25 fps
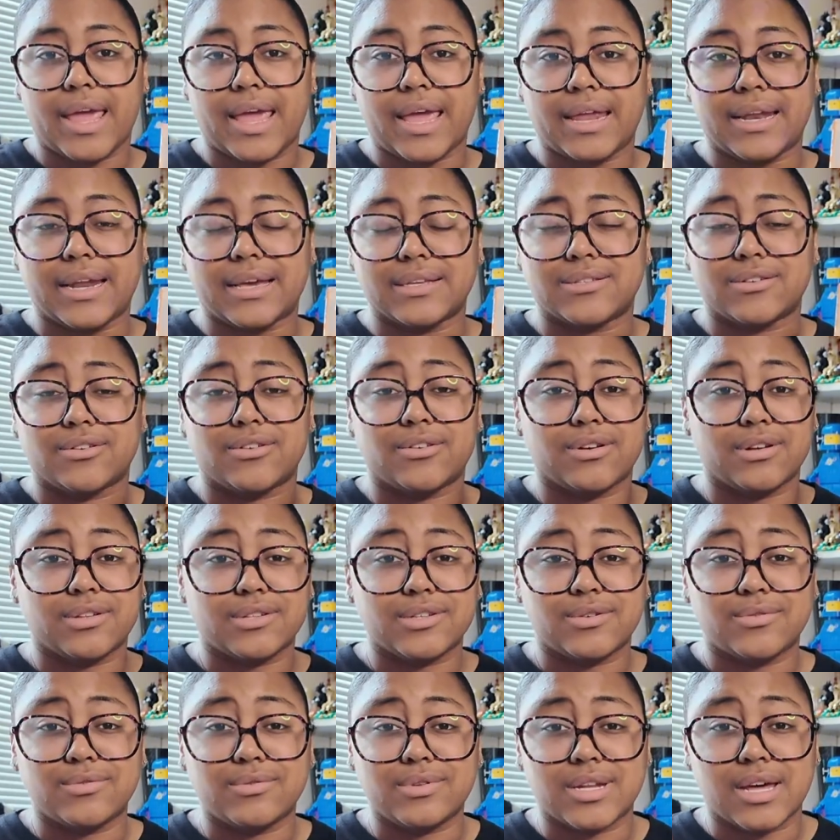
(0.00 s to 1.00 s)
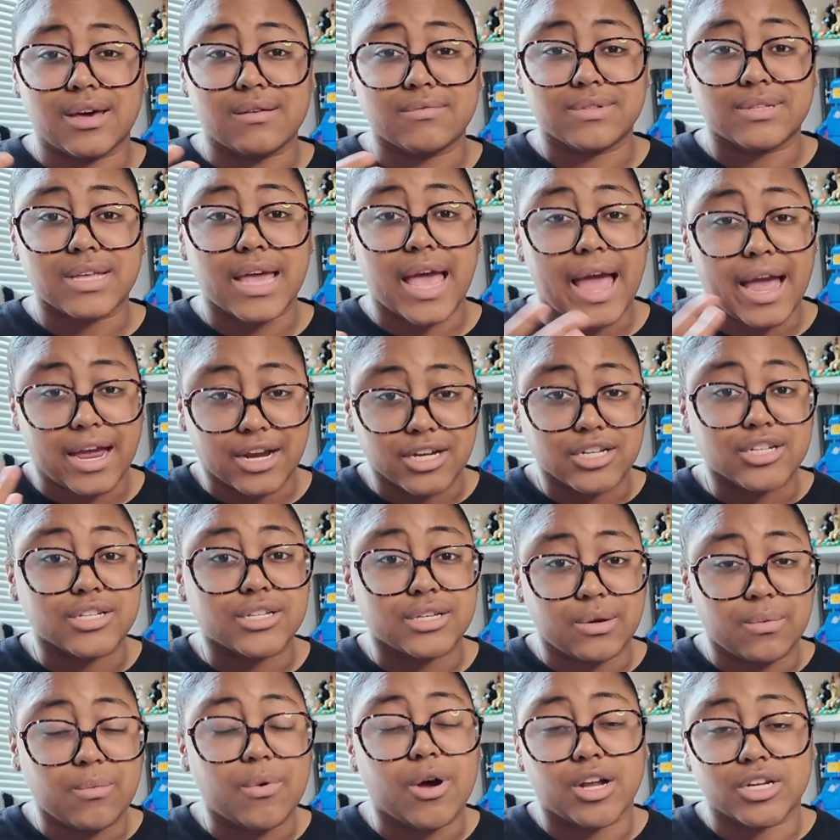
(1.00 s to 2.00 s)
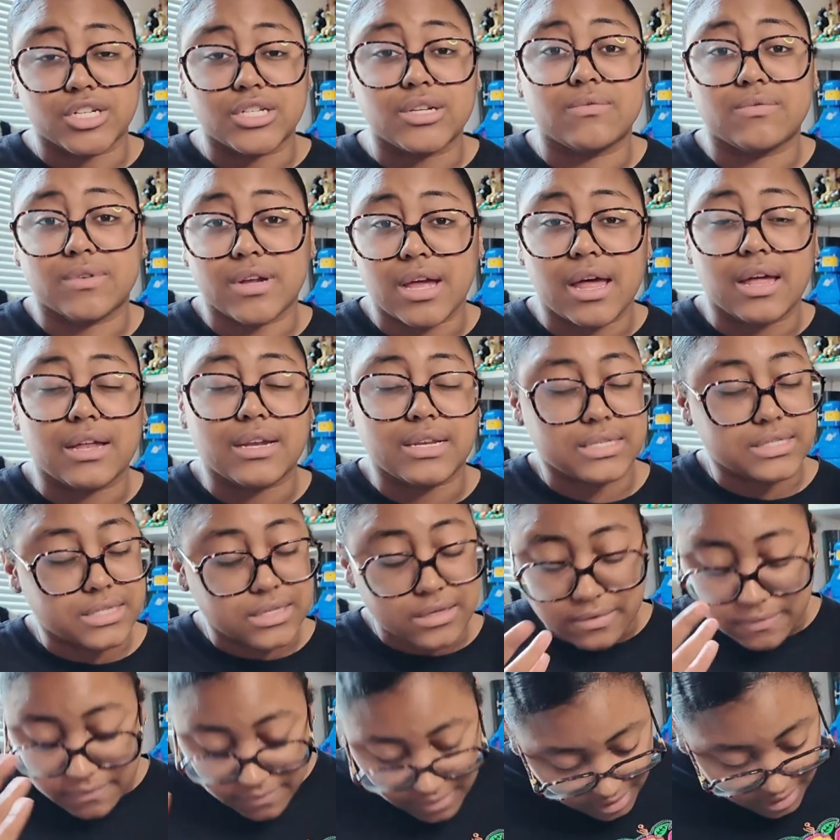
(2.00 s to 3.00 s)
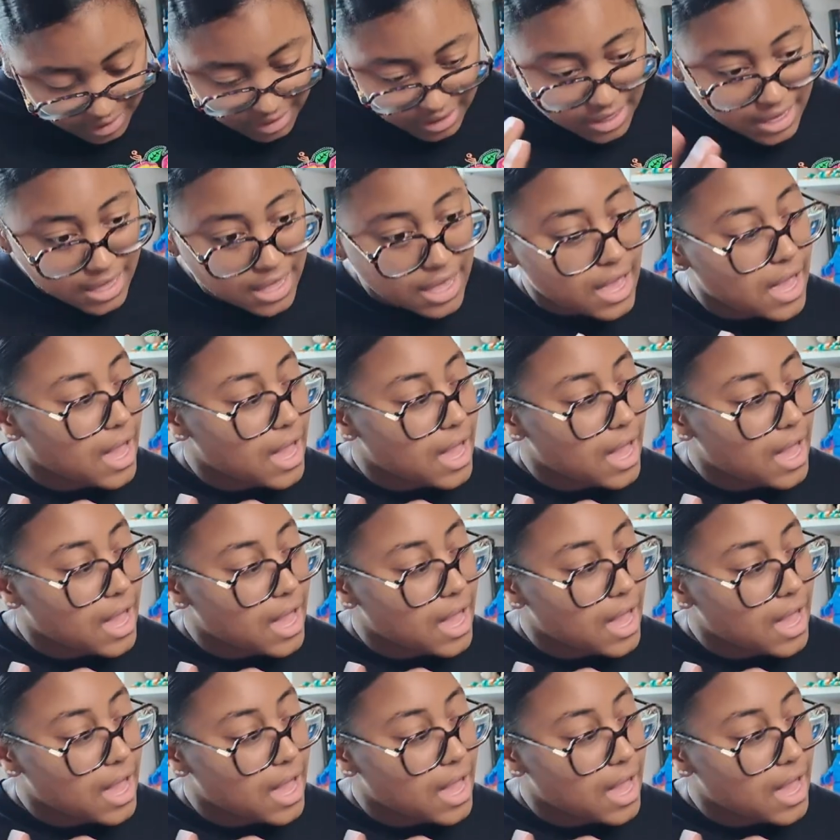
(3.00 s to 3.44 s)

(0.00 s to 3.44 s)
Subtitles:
And as a girly who loves actually watching reality TV,